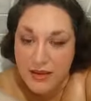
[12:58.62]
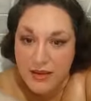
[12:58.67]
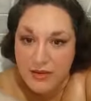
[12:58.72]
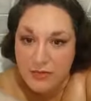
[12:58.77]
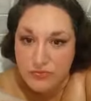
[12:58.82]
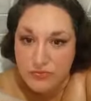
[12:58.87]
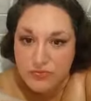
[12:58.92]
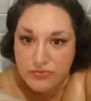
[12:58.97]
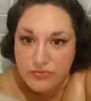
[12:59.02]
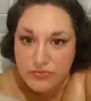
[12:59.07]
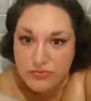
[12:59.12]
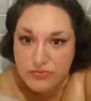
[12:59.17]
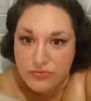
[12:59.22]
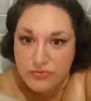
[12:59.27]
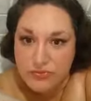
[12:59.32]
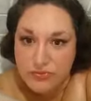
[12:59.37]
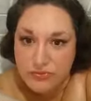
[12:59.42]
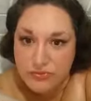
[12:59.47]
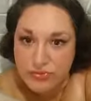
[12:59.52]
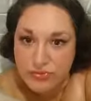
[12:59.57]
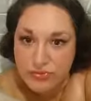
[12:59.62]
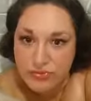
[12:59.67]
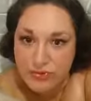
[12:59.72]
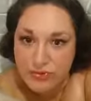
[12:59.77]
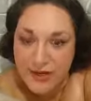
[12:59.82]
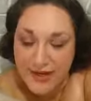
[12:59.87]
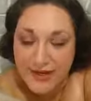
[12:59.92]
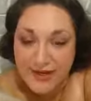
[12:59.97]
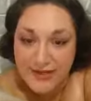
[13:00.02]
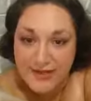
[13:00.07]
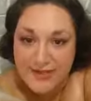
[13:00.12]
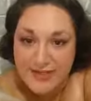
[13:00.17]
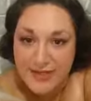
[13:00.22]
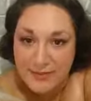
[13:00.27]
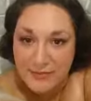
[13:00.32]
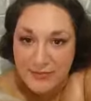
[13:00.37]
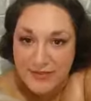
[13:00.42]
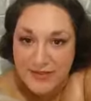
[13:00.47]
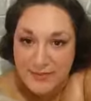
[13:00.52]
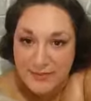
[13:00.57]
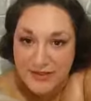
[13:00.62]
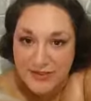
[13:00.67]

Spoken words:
I need to stop losing my